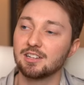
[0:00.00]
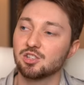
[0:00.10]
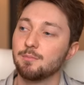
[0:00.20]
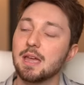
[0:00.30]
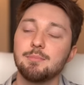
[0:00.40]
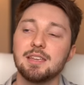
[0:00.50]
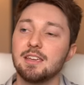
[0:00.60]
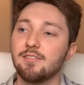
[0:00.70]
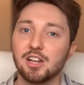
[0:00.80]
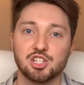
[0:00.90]
So
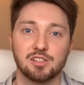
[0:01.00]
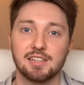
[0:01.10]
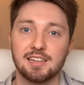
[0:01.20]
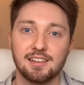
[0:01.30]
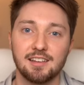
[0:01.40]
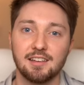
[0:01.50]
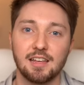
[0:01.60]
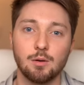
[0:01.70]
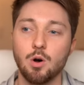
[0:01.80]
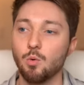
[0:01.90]
maybe eventually
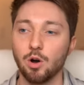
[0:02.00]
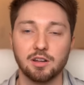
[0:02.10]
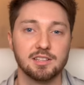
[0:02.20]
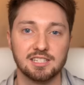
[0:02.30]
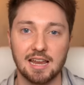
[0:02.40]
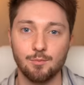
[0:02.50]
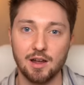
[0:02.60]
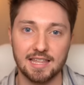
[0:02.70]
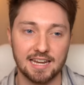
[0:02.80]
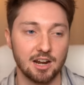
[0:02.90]
it won't work the same
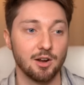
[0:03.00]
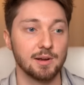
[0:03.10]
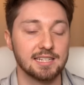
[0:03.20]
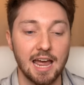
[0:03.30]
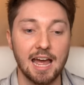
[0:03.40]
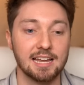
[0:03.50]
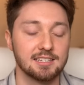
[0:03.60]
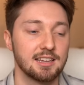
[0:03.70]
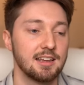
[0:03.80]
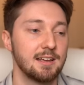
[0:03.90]
way that it always
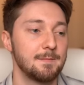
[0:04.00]
has.